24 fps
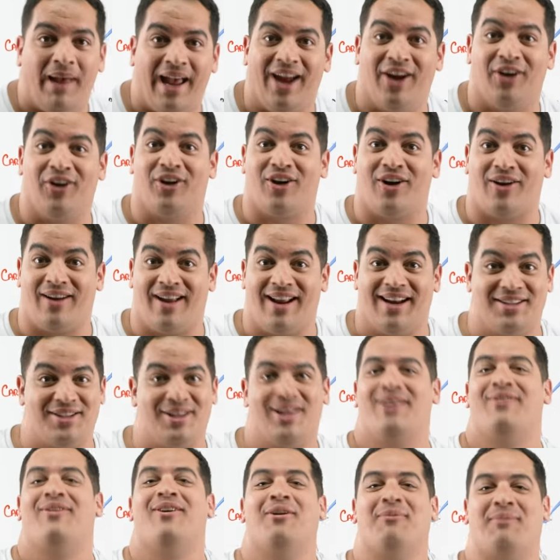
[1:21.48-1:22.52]
pericarditis, they
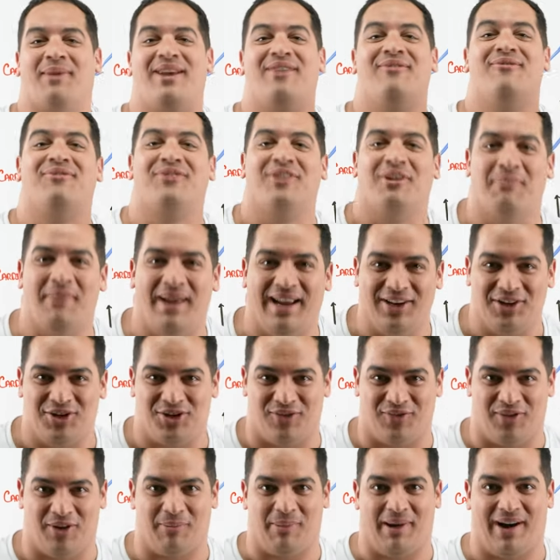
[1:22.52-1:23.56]
develop inflammation
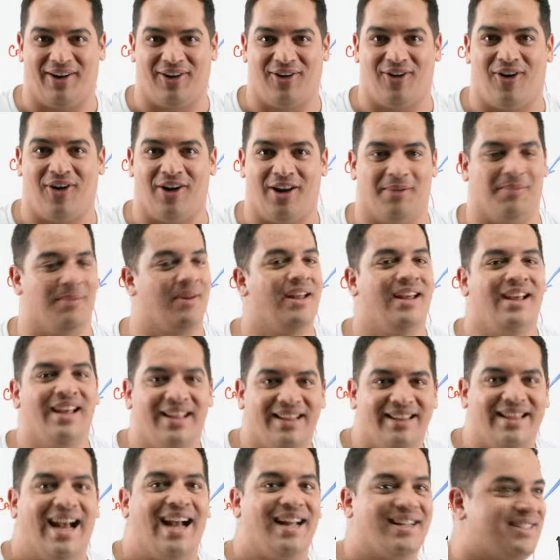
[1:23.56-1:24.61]
of their pericardium.
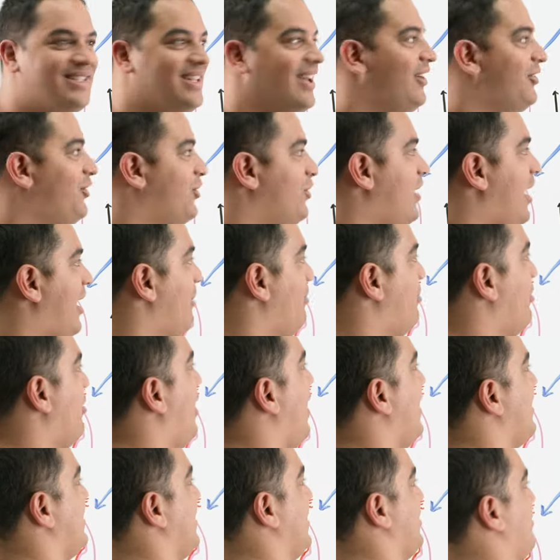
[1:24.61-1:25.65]
That's the underlying
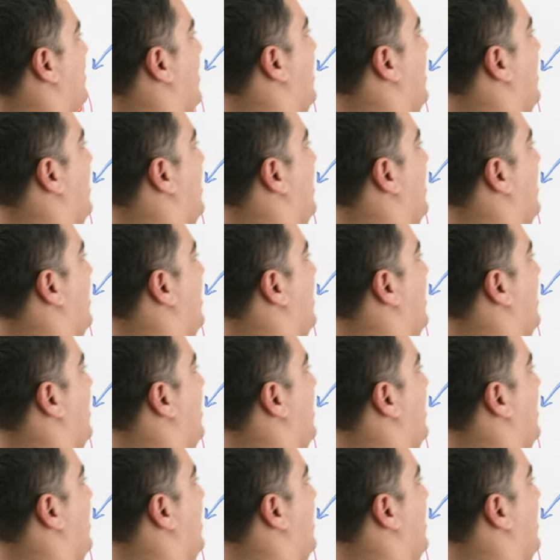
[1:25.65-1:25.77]
process,